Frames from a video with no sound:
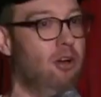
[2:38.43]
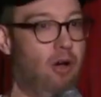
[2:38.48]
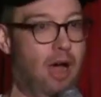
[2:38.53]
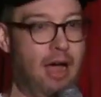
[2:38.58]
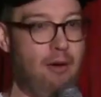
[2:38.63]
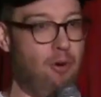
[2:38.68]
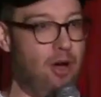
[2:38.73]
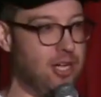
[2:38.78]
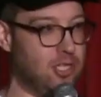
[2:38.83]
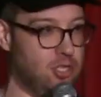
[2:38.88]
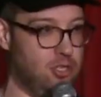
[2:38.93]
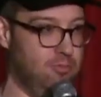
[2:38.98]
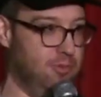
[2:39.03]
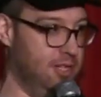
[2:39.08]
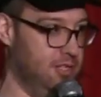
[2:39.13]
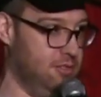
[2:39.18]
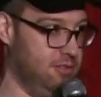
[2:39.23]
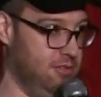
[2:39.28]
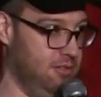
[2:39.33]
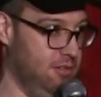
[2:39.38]
I watch too
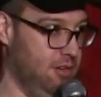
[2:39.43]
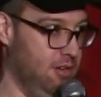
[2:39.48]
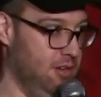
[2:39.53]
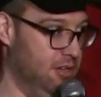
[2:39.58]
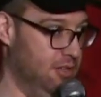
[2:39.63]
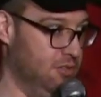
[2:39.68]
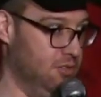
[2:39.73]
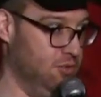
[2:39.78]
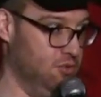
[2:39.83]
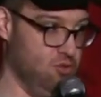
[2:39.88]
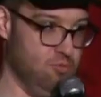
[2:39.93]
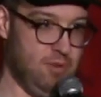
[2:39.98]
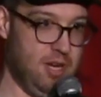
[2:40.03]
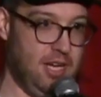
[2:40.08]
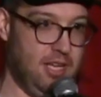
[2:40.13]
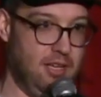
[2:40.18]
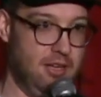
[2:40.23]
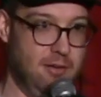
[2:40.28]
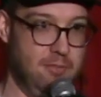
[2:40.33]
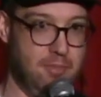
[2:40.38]
much social
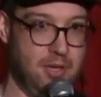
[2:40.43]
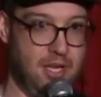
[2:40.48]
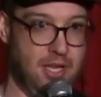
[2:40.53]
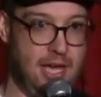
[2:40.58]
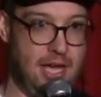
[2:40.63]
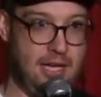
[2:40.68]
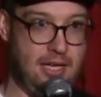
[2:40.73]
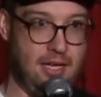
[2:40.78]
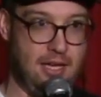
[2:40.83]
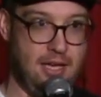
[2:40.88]
media, but like,